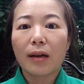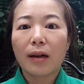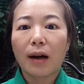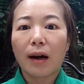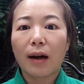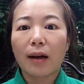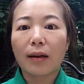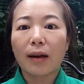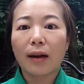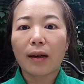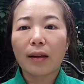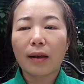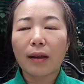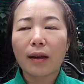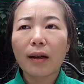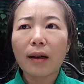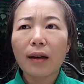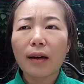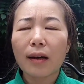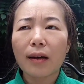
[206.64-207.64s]
And I
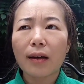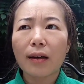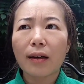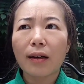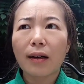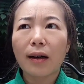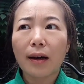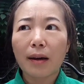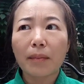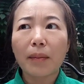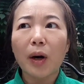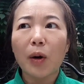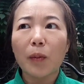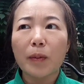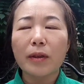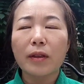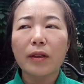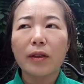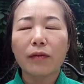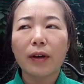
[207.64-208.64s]
think in my
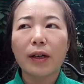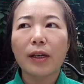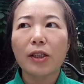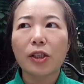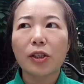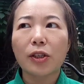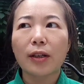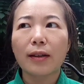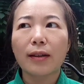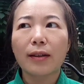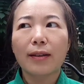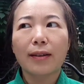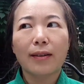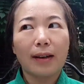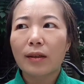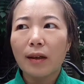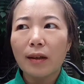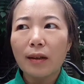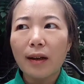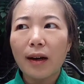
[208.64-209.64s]
observation,
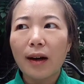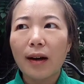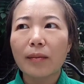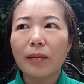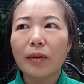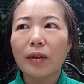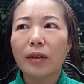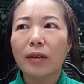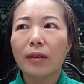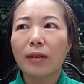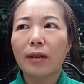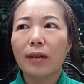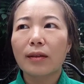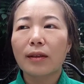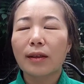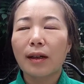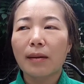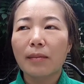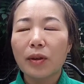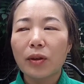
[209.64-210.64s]
sometimes
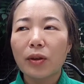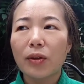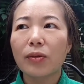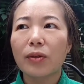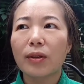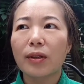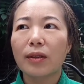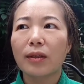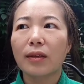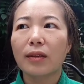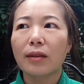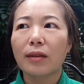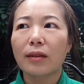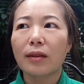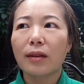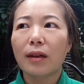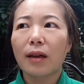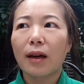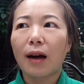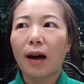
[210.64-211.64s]
some students,
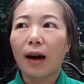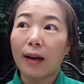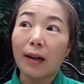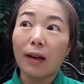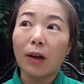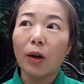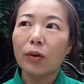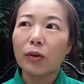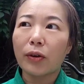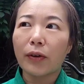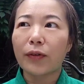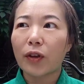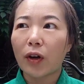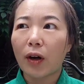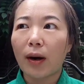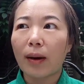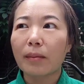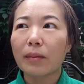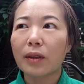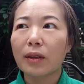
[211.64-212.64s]
and a lot of
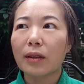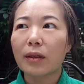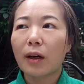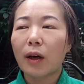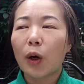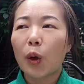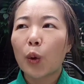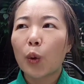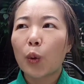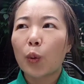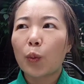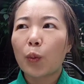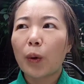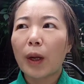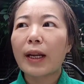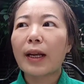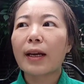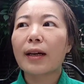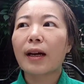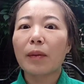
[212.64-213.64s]
times when
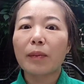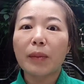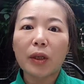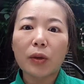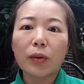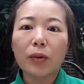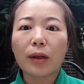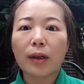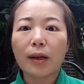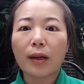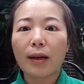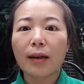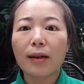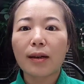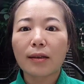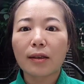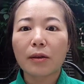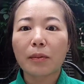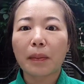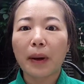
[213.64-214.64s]
they come into the
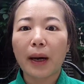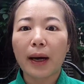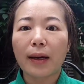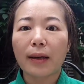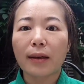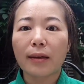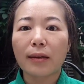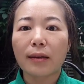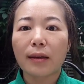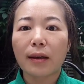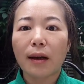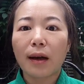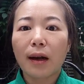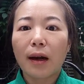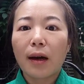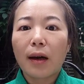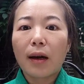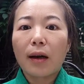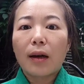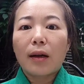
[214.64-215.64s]
healing space,
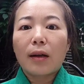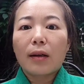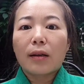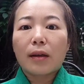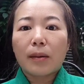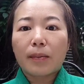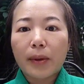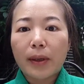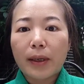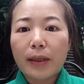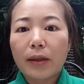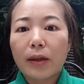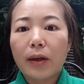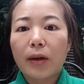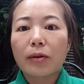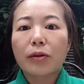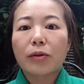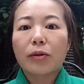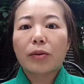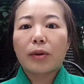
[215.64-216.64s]
their breath
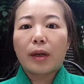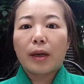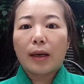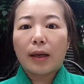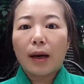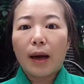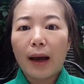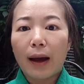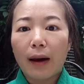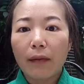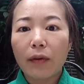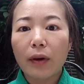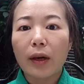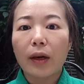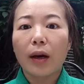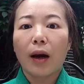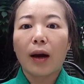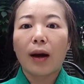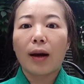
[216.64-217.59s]
goes really heavy,